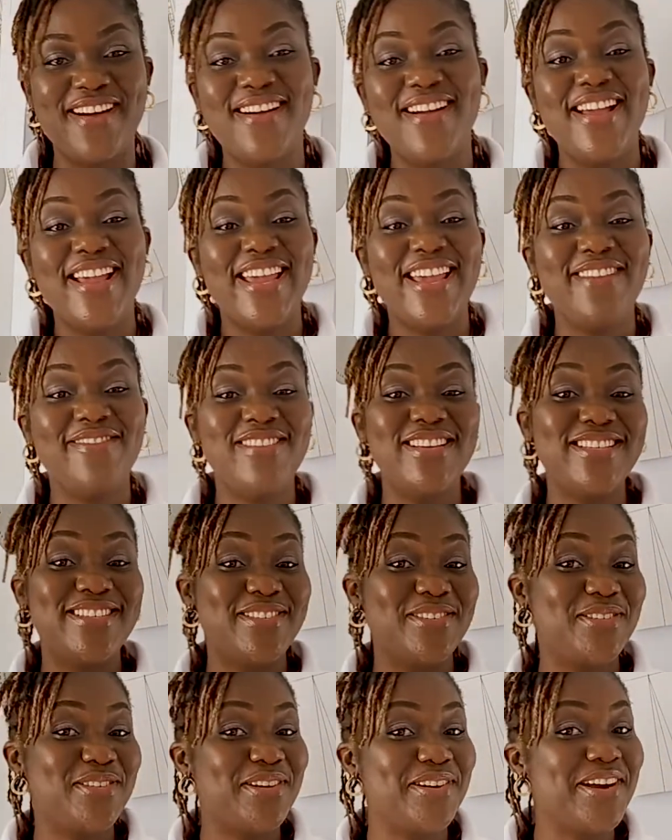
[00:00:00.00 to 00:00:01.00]
If this
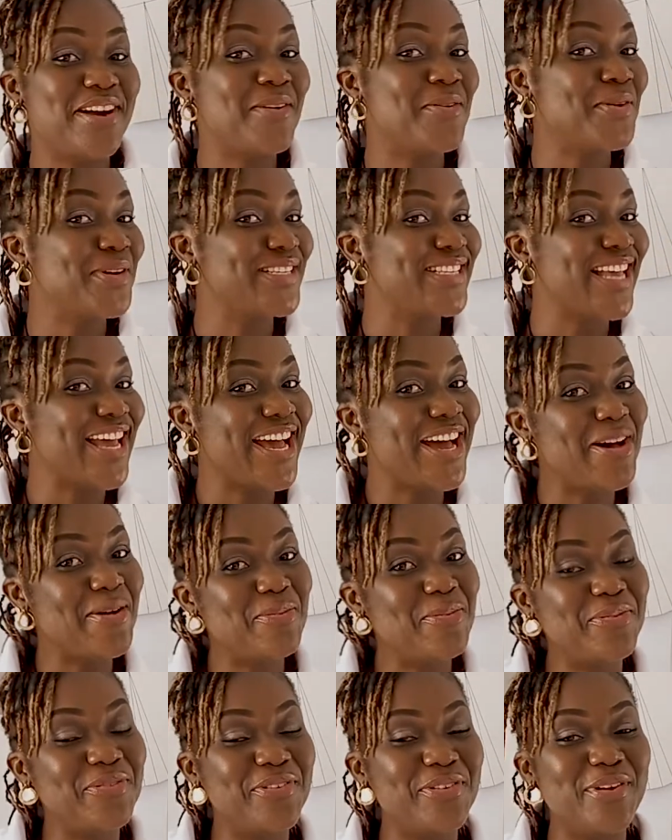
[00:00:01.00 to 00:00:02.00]
tutorial was
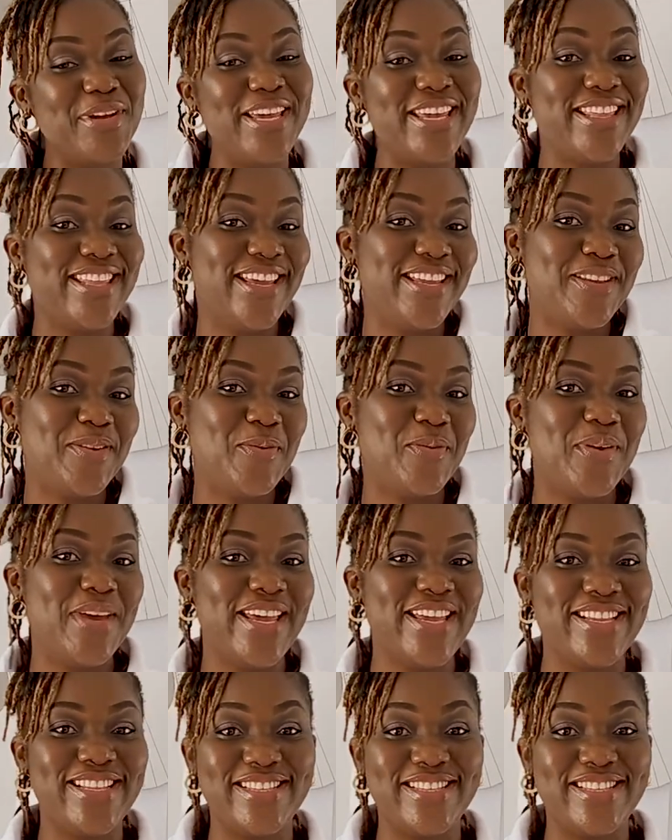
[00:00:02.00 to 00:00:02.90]
helpful in any way